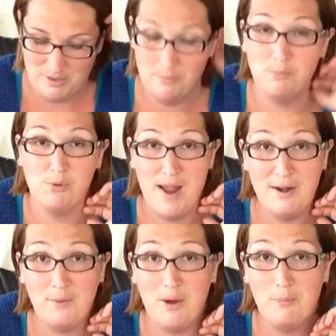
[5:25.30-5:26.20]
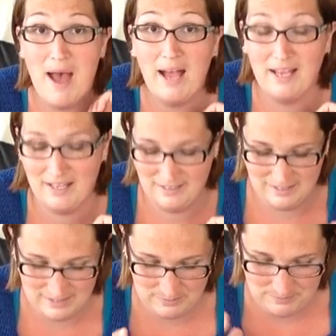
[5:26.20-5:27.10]
Murano alpaca,
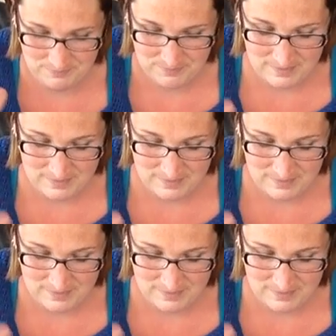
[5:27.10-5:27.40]
this one.